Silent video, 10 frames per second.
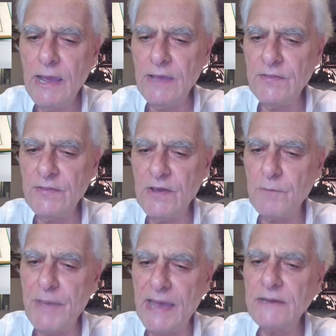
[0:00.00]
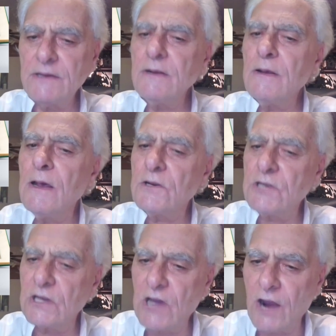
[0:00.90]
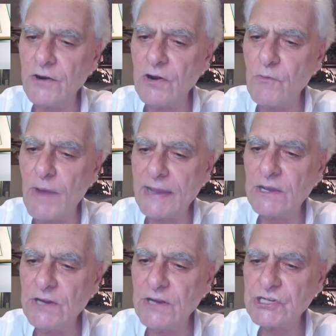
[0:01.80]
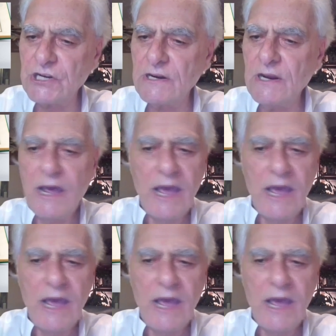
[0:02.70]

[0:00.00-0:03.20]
in their bid to garner recognition